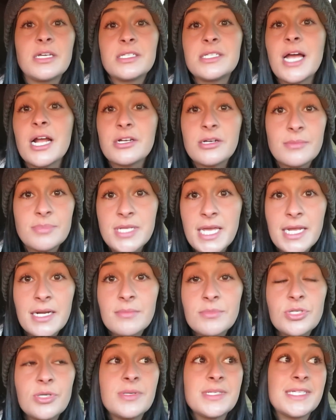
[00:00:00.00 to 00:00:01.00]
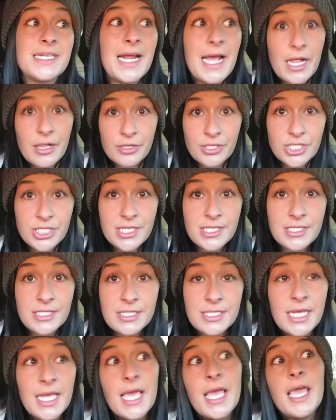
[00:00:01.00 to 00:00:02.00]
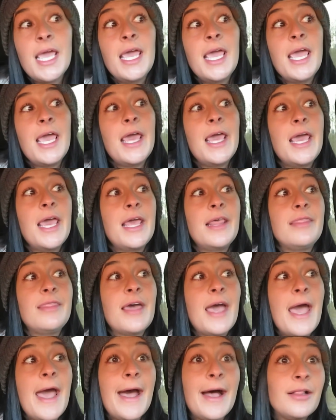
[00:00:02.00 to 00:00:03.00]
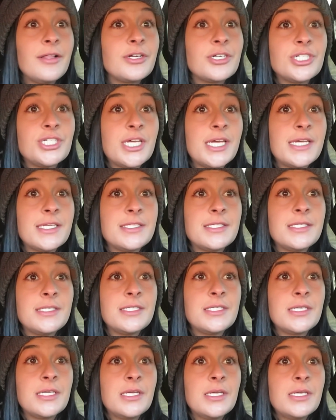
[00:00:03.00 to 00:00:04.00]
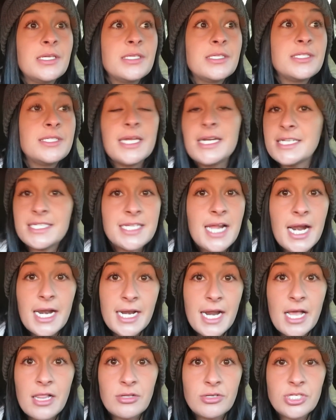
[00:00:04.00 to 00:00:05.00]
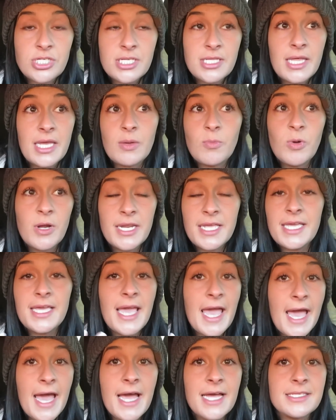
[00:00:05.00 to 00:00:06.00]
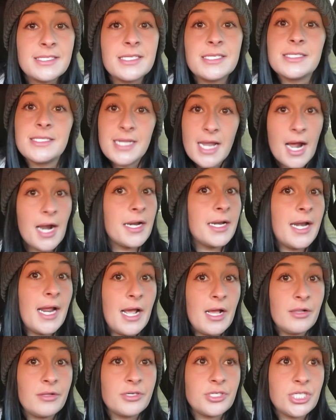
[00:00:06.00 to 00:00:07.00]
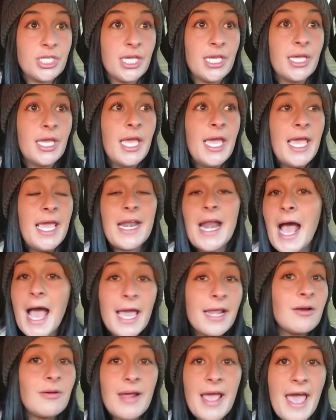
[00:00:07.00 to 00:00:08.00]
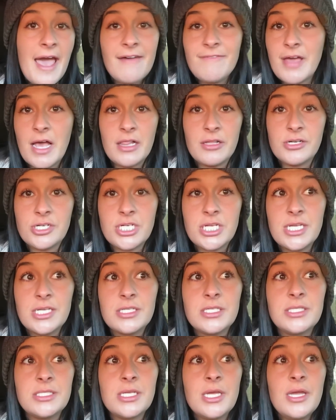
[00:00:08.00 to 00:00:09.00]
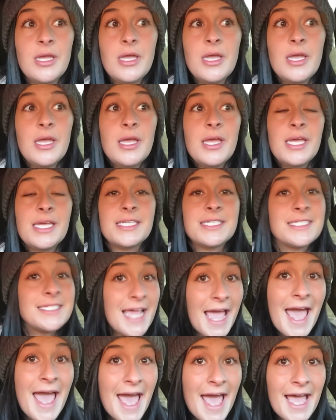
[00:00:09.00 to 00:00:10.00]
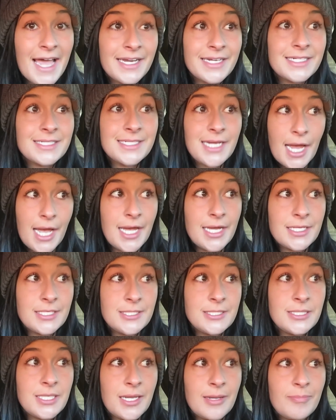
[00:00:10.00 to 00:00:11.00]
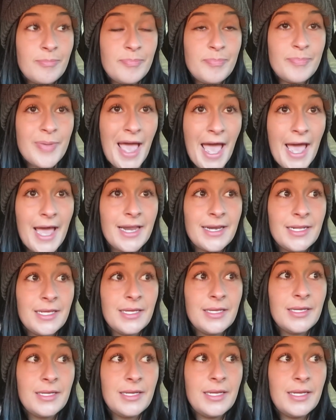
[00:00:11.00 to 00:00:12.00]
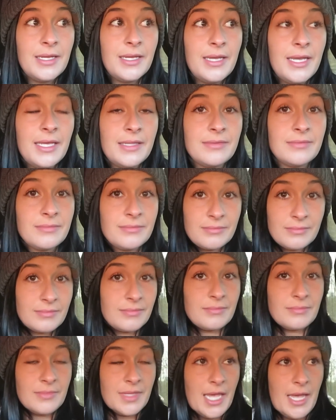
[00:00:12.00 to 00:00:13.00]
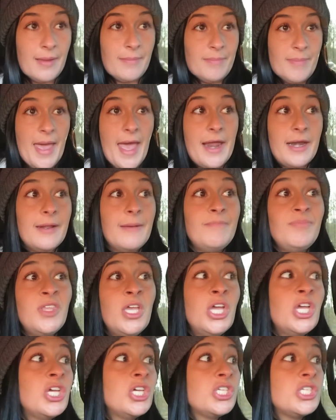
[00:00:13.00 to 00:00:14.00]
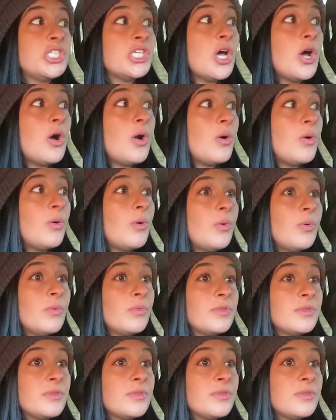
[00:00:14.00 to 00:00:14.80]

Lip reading: doctor I'm taking him to is an allergist, and the allergist said it's not an allergy. Like what he has is not an allergy. And I don't have allergies. His dad does, like bad. And yeah, bad. So